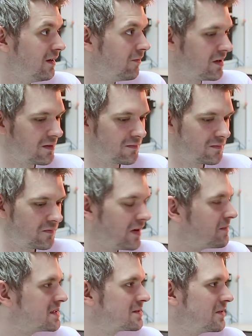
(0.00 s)
we can
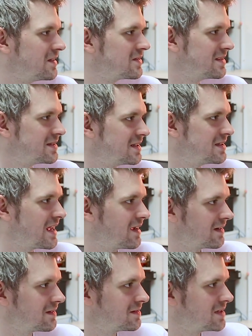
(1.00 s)
flip a switch because the
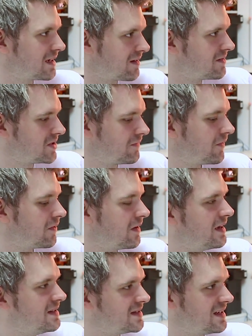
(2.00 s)
technology for
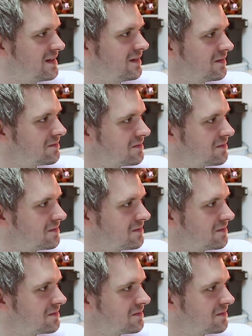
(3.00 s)
it is in there.